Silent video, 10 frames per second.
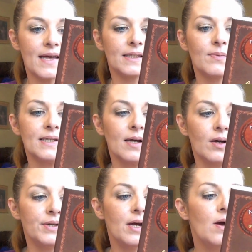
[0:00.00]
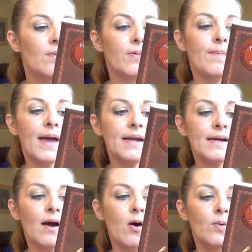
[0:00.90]
As a result,
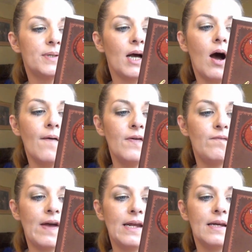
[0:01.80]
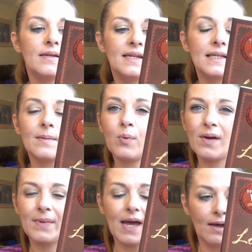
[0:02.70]
romantic hopes often fade into
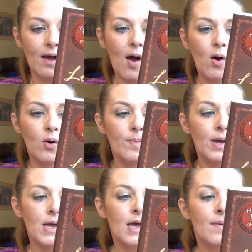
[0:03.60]
disappointment at home,